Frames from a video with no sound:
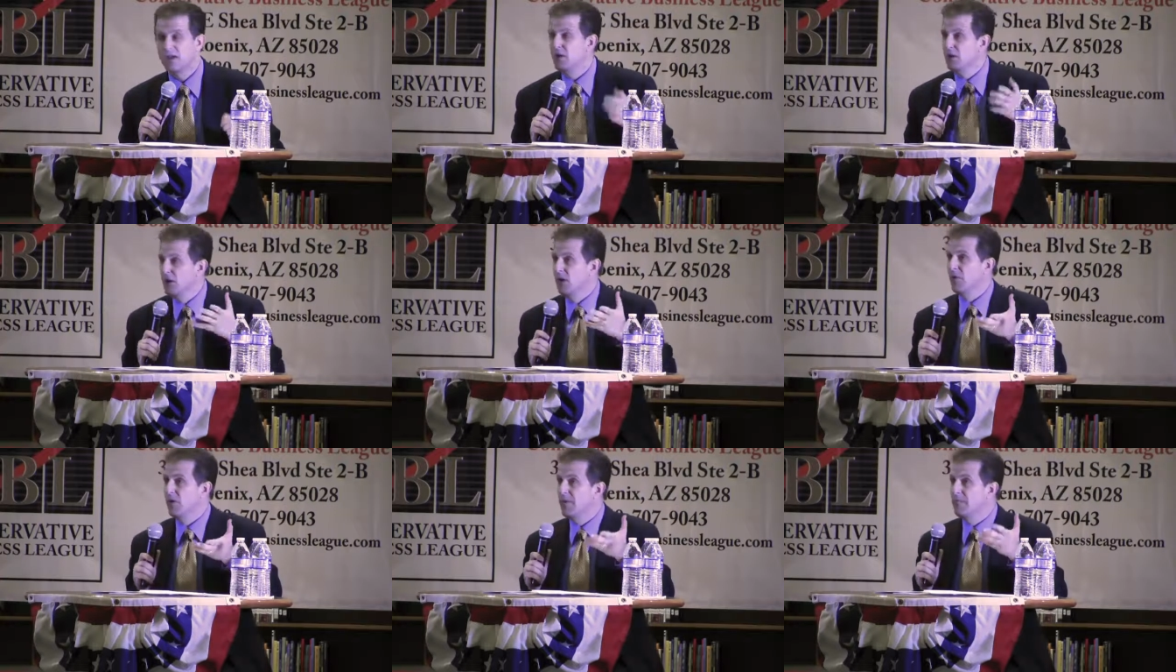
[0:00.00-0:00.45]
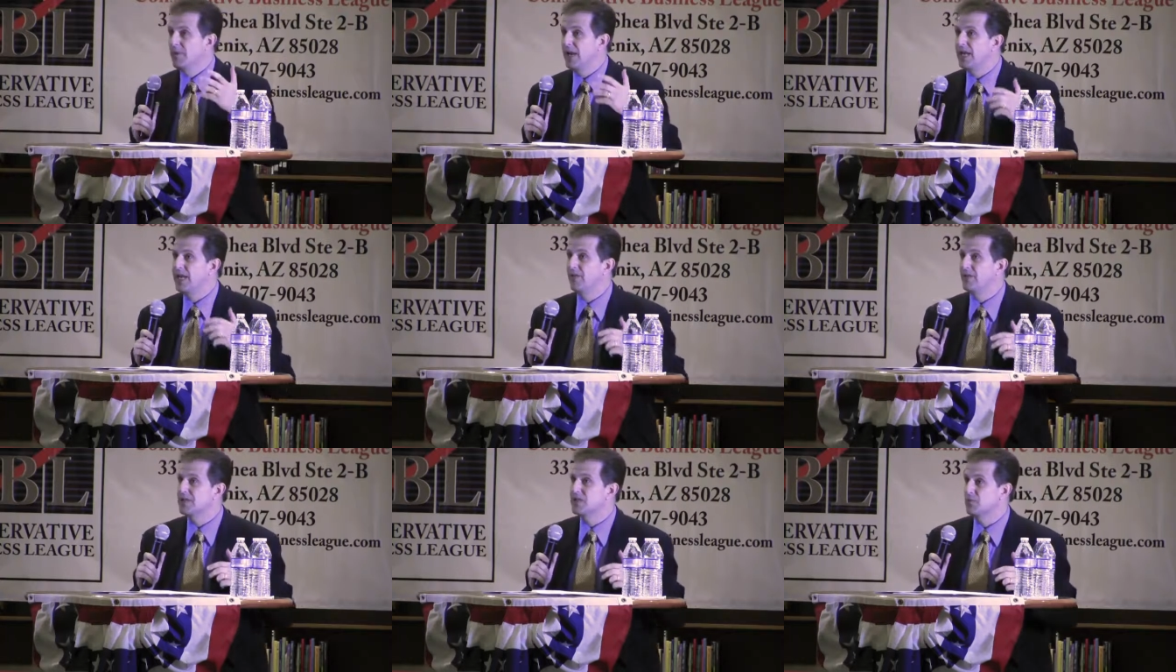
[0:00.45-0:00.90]
You know what,
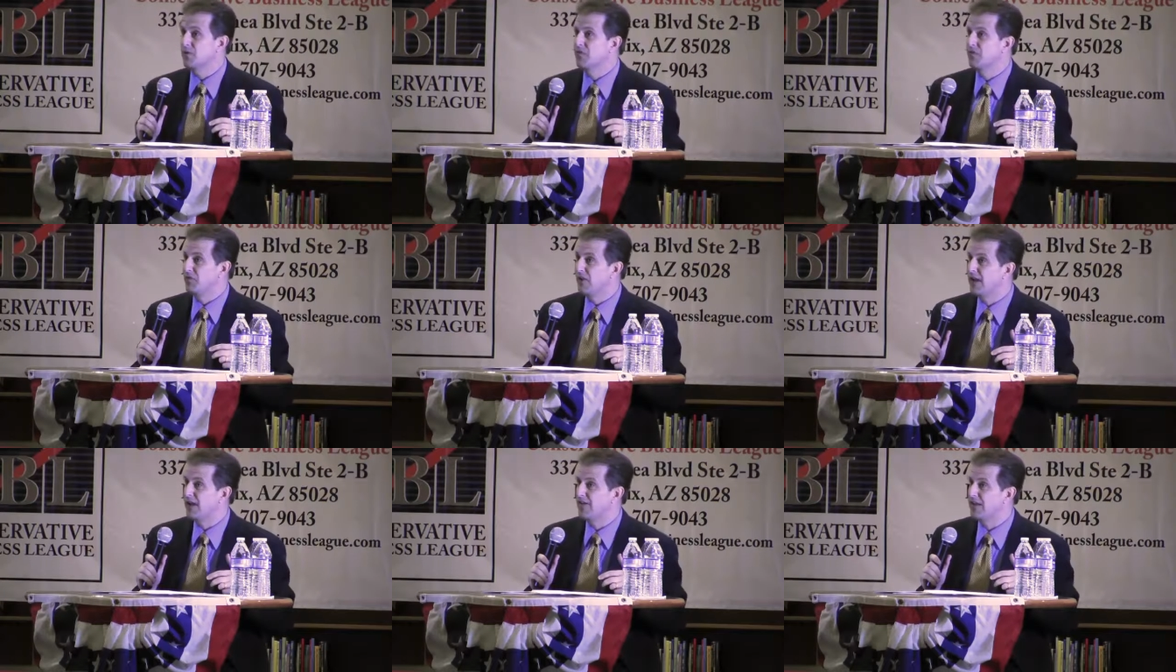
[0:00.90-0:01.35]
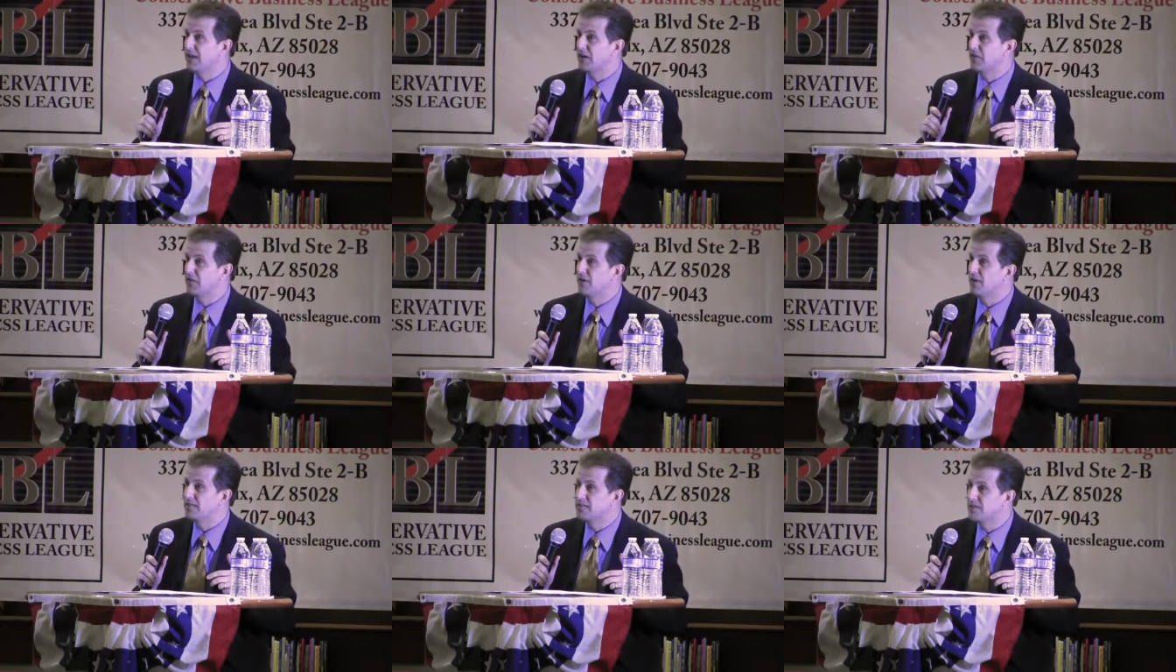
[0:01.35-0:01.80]
many of us would find that
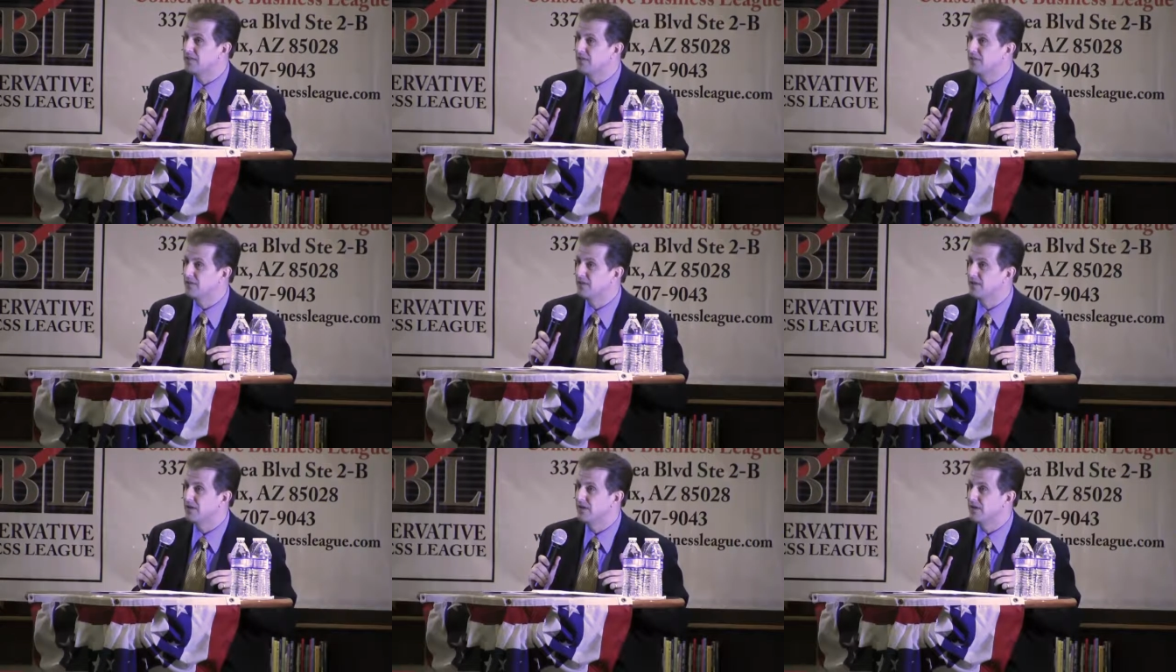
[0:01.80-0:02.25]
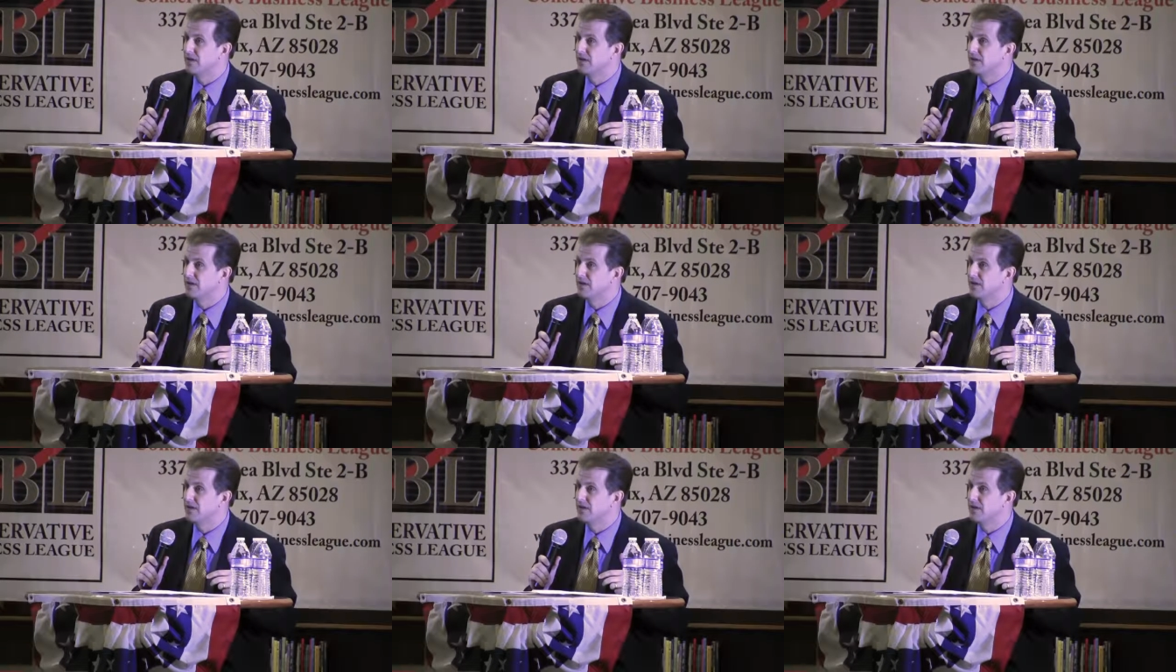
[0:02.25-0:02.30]
offensive.